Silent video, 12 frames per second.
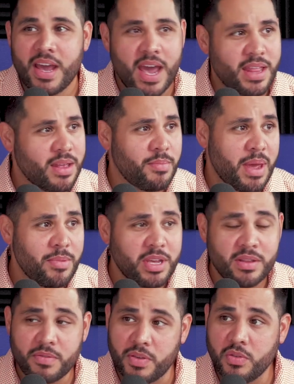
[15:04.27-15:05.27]
And then maybe
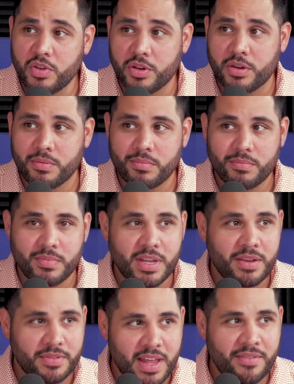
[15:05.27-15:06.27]
in the future,
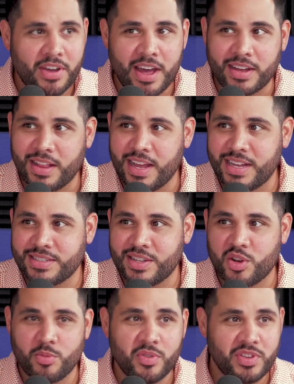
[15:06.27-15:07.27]
if they've got clients
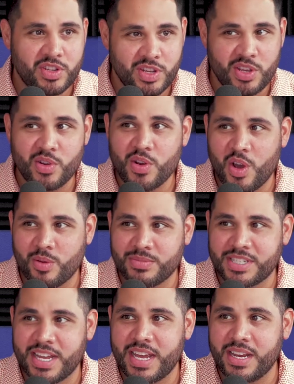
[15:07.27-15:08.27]
that are moving to your home
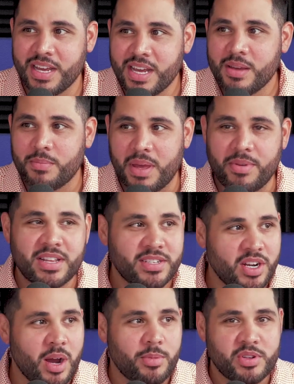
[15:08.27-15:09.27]
state, maybe it's
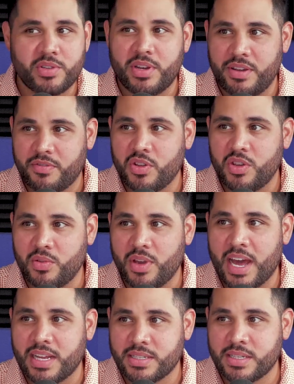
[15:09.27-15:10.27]
an opportunity for you
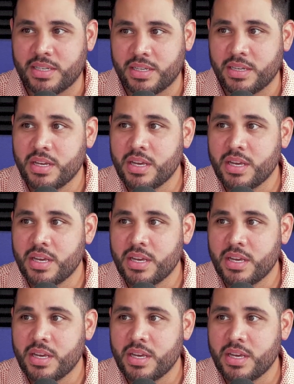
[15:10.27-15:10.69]
guys to